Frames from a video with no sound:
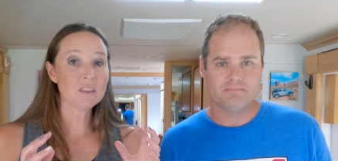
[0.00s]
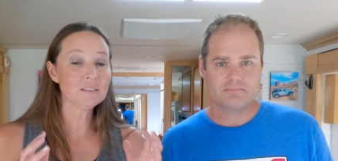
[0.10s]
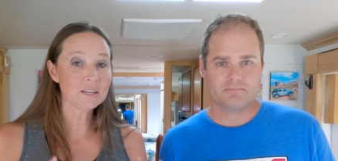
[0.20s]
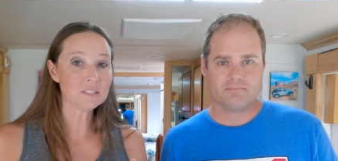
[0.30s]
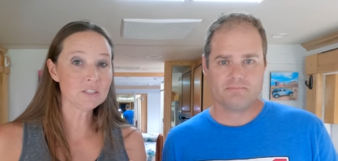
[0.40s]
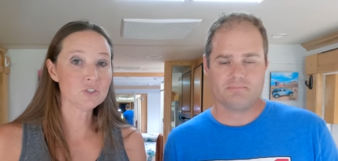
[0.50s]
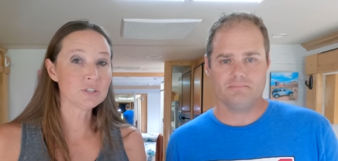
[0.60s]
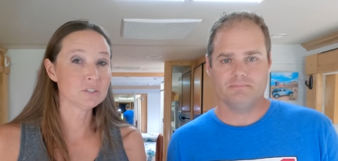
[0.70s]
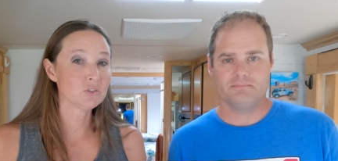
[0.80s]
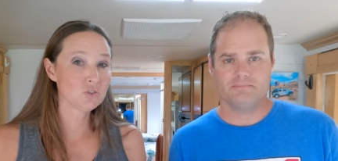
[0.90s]
Speaker 1: unless that
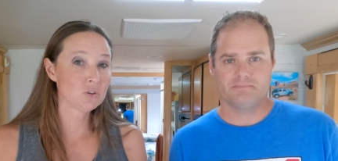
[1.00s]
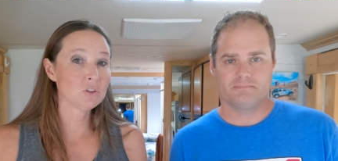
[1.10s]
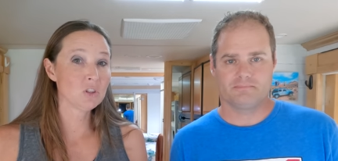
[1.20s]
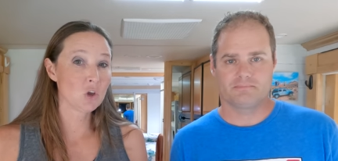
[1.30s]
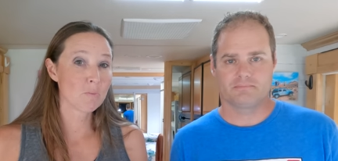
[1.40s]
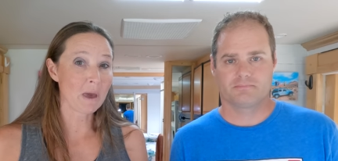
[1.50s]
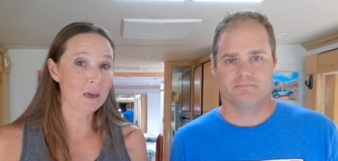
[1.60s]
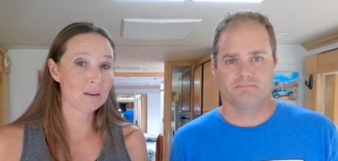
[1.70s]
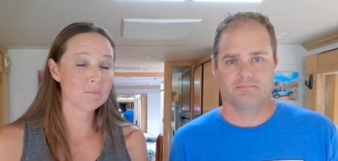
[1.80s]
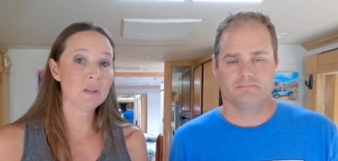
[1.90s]
you're a digital
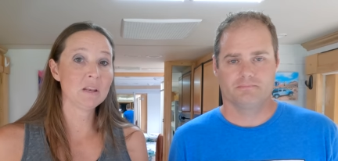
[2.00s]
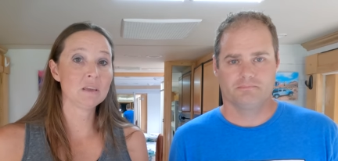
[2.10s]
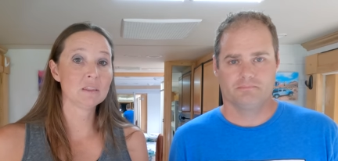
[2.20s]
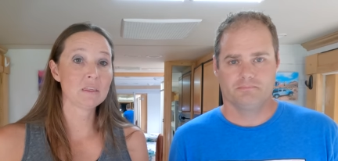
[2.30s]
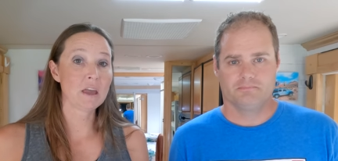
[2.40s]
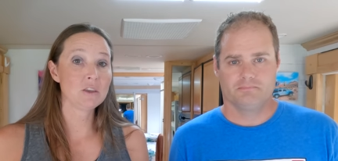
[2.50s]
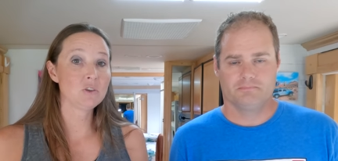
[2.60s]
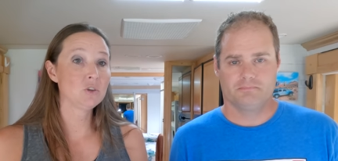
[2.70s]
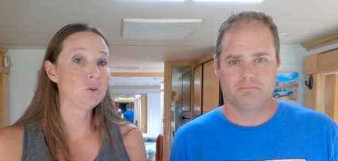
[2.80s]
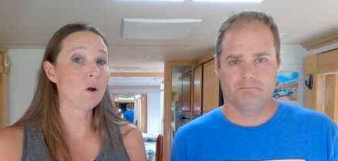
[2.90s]
nomad, meaning that
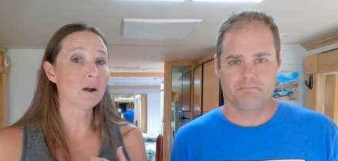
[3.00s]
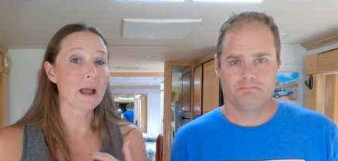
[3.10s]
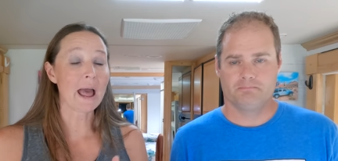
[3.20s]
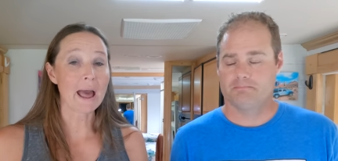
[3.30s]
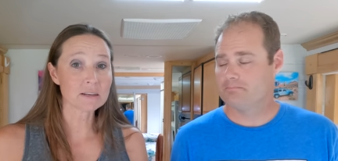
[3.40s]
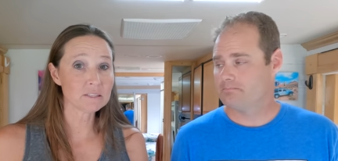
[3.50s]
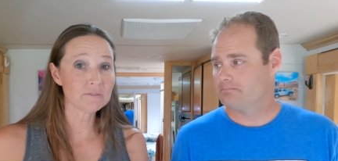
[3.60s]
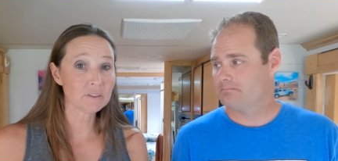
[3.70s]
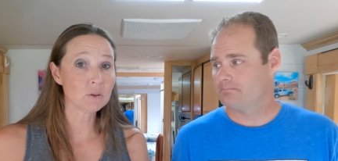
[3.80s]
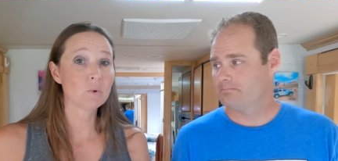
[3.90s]
you are
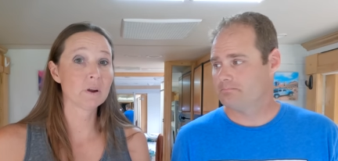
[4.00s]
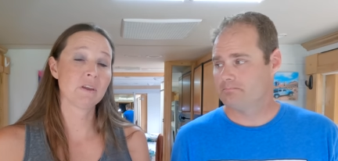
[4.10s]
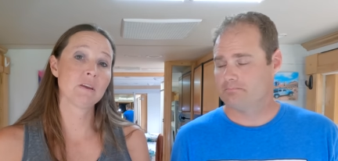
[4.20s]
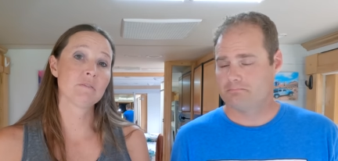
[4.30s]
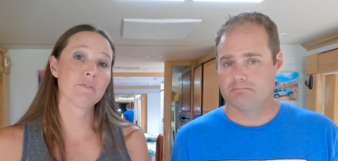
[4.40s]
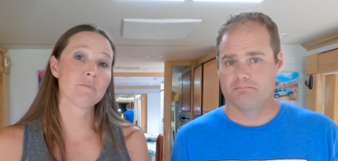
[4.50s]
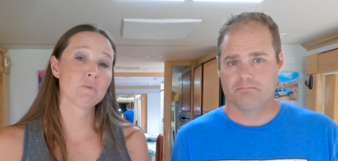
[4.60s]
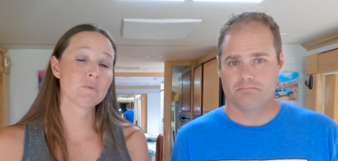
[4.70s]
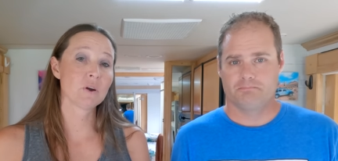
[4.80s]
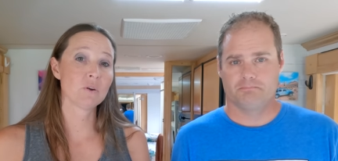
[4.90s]
actively working from the
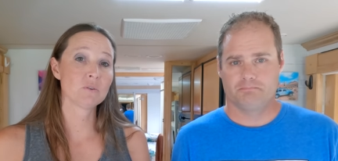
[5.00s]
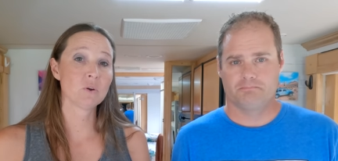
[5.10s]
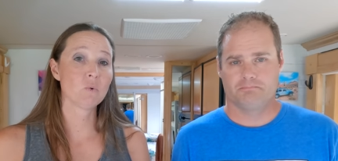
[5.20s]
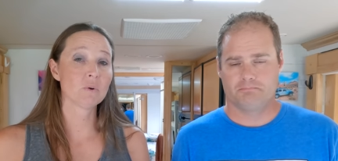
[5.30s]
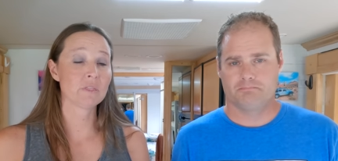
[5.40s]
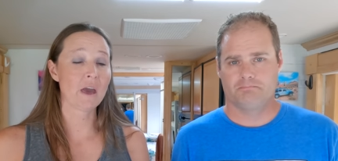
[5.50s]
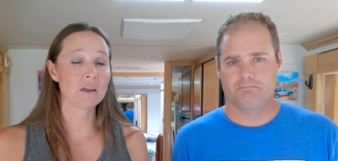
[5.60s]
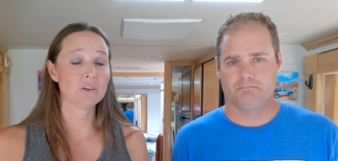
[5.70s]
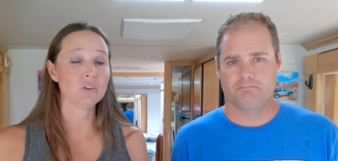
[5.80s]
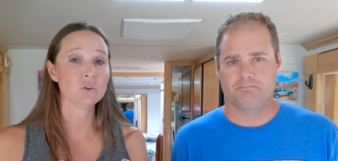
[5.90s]
road or
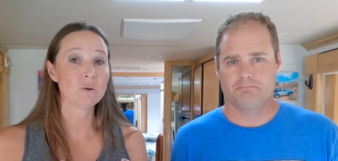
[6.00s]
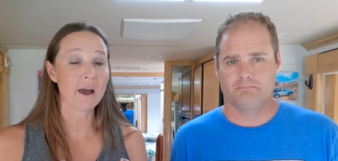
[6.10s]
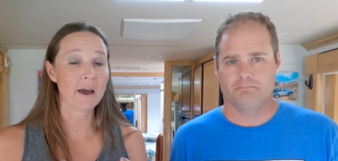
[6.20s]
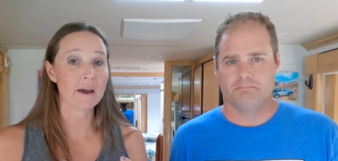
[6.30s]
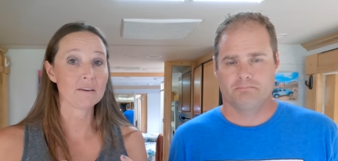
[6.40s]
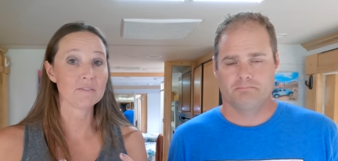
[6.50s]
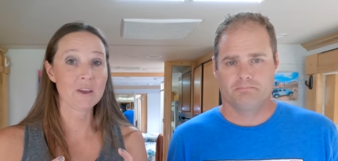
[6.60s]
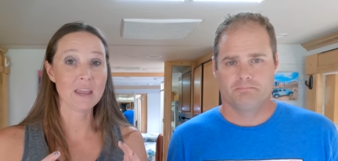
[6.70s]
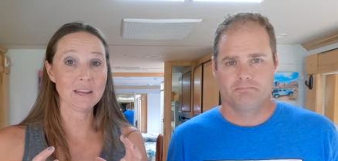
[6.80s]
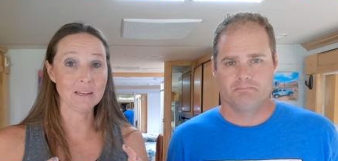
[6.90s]
that you have
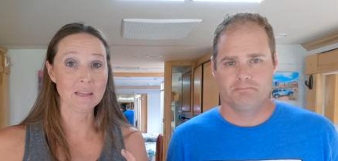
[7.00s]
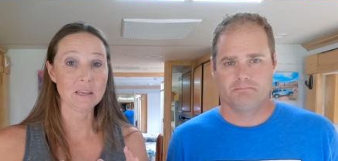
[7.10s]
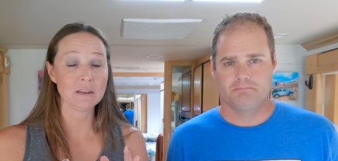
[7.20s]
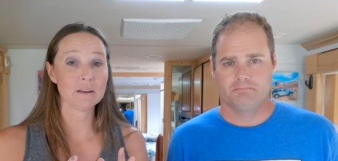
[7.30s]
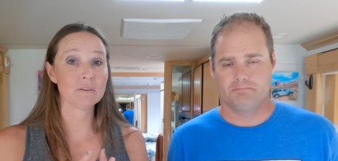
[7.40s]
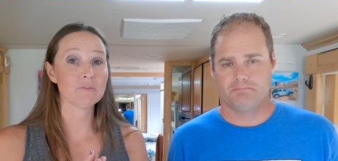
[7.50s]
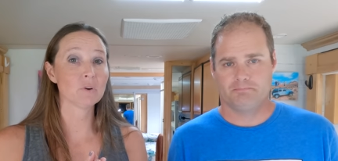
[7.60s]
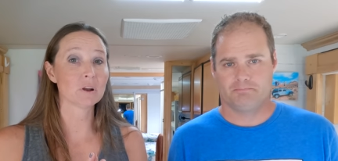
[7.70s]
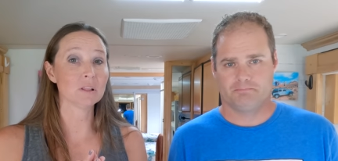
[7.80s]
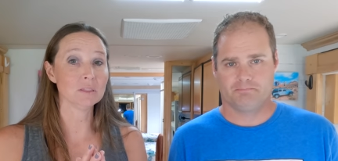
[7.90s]
a need
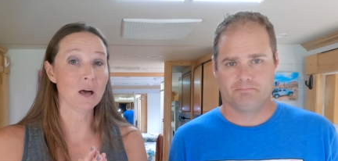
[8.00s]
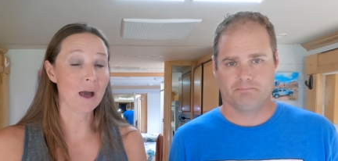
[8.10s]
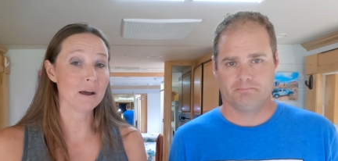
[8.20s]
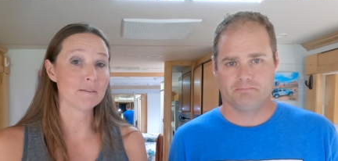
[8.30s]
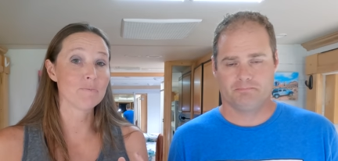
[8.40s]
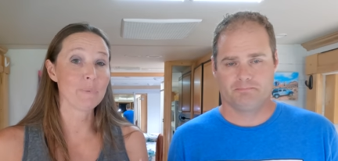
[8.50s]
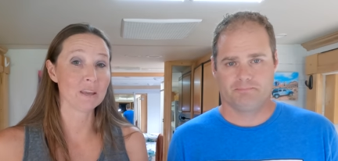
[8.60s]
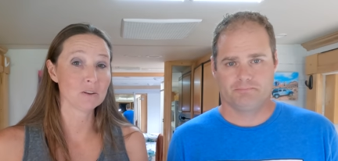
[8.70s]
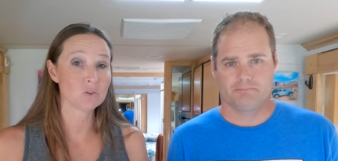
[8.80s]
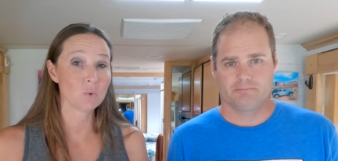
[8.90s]
for a lot of
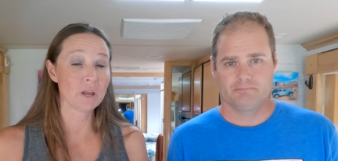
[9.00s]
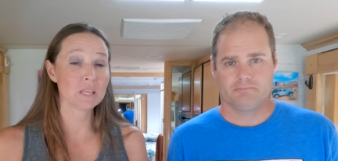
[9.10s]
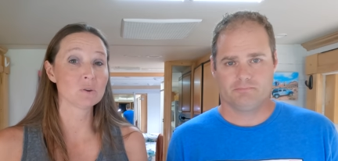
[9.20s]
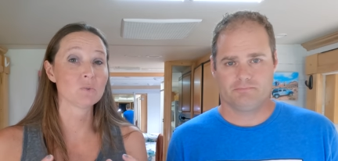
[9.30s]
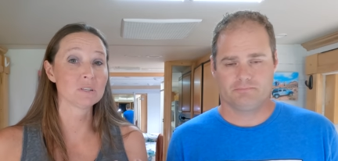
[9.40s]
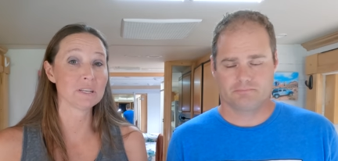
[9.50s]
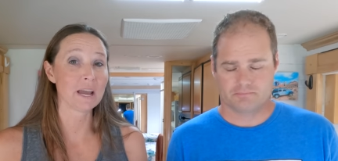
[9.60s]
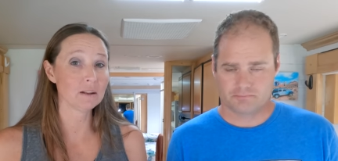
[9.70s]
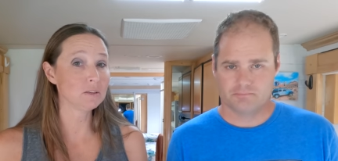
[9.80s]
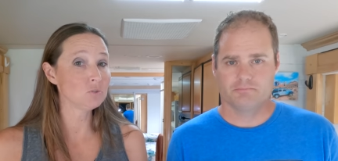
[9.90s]
bandwidth or
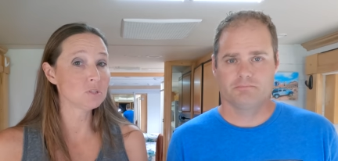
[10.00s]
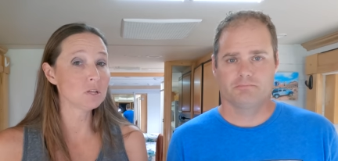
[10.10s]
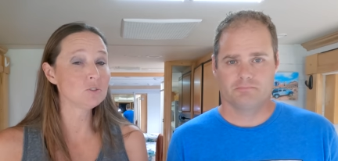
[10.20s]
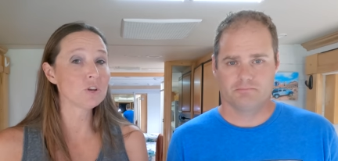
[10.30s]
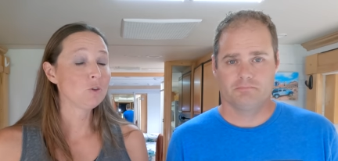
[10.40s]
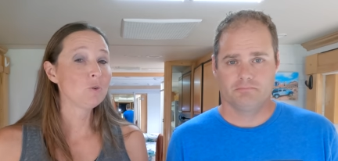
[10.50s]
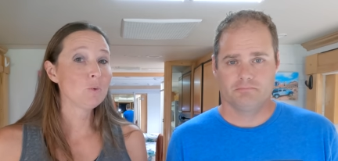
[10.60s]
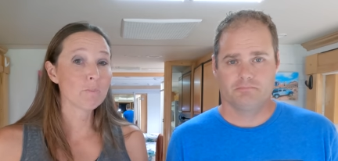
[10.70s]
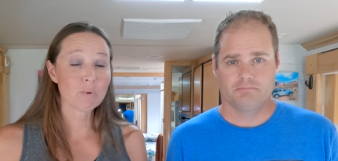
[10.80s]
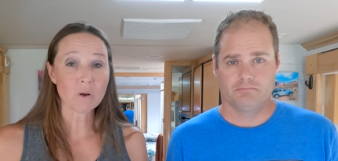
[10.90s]
data usage,
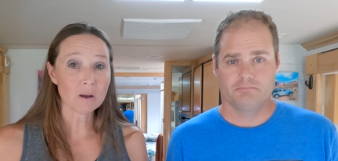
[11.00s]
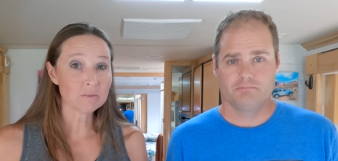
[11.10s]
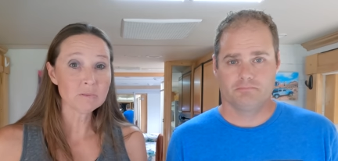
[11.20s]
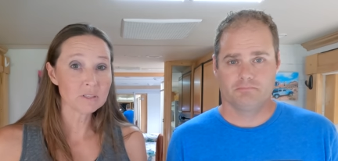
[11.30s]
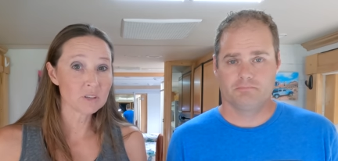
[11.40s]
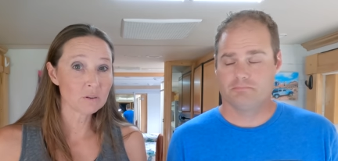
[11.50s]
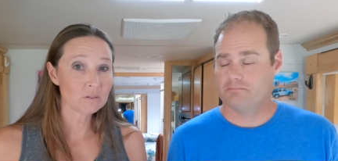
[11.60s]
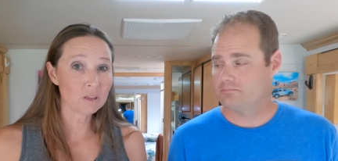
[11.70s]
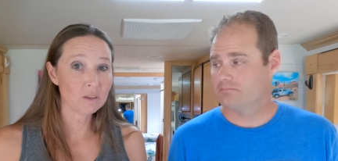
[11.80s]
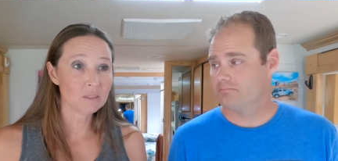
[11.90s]
you probably don't
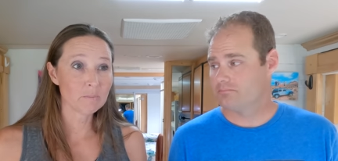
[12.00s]
need